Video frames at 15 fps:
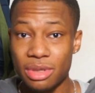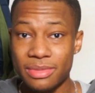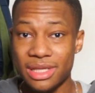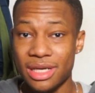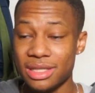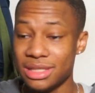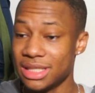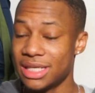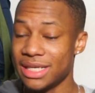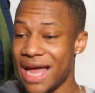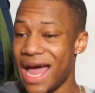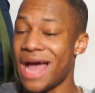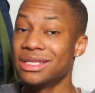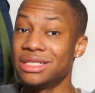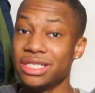because it can
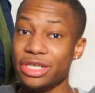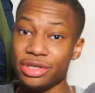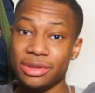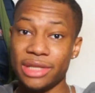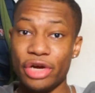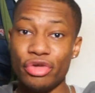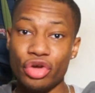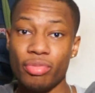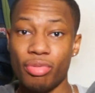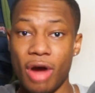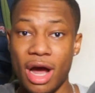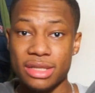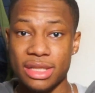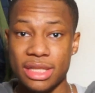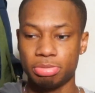add to your layering
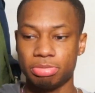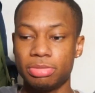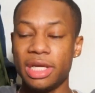process.